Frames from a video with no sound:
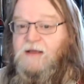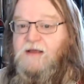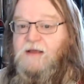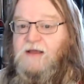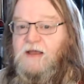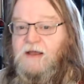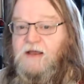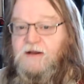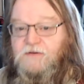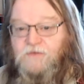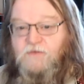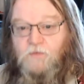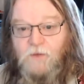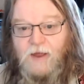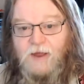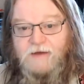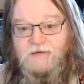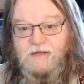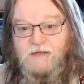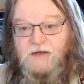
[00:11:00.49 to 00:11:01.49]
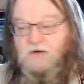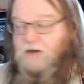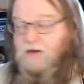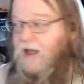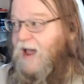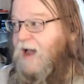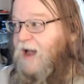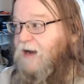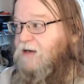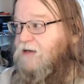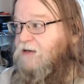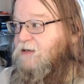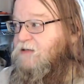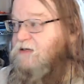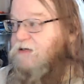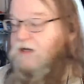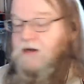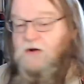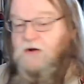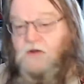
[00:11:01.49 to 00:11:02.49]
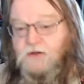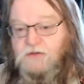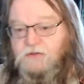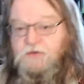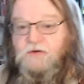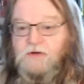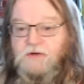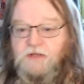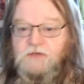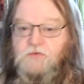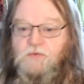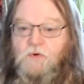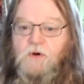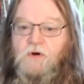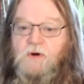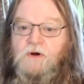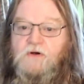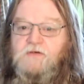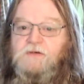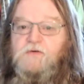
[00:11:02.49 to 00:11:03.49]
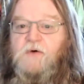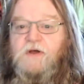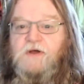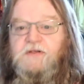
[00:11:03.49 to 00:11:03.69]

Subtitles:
It is a rat-tail cactus. It also gets watered twice a